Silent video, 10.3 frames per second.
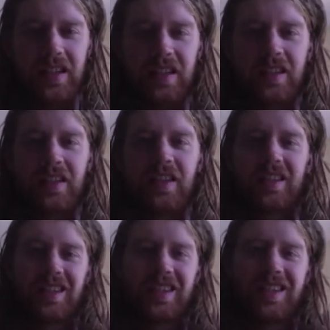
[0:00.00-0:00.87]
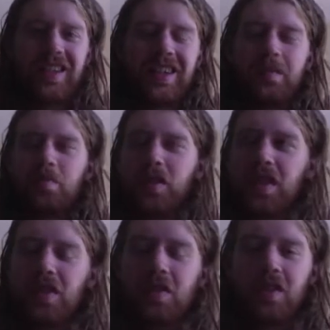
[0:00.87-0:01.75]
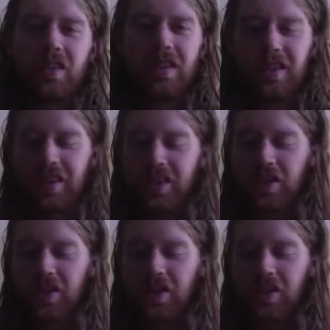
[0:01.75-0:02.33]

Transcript: Just pure